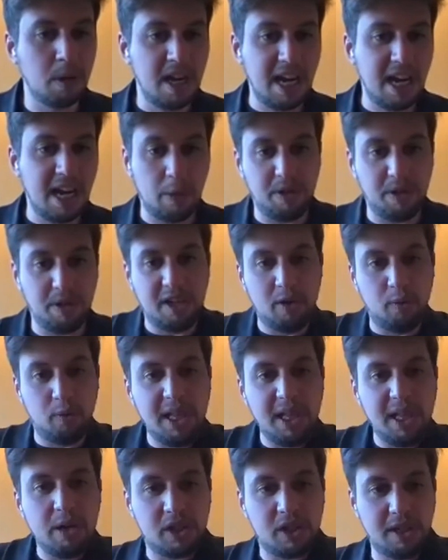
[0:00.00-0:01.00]
and what they
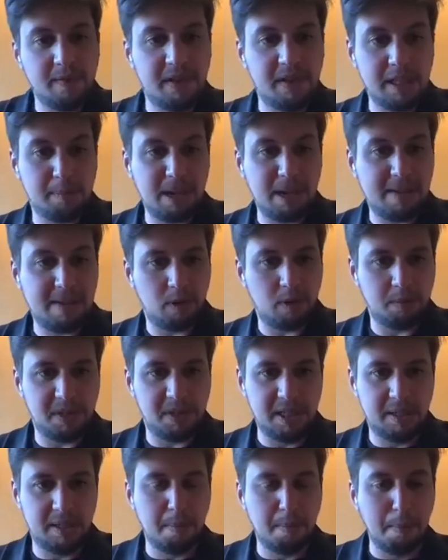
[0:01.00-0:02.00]
really achieved these platforms
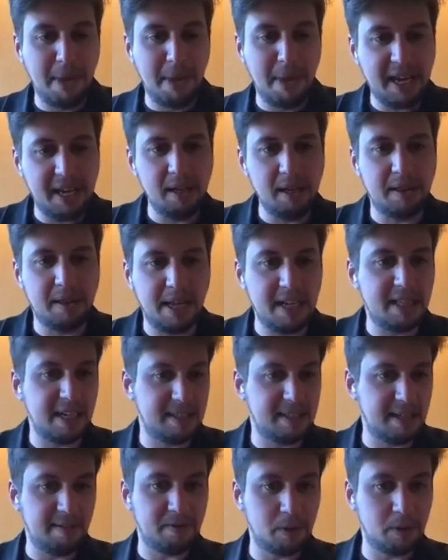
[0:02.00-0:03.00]
is making data
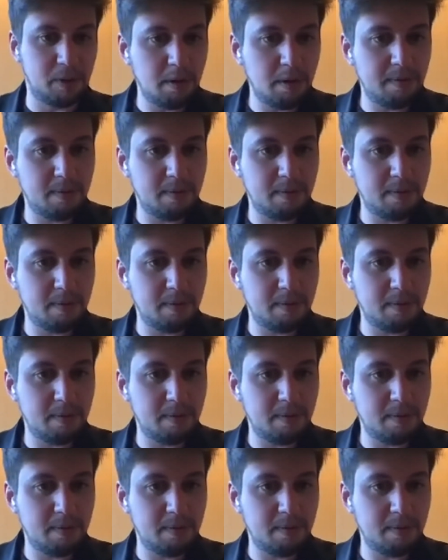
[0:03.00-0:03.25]
self-serve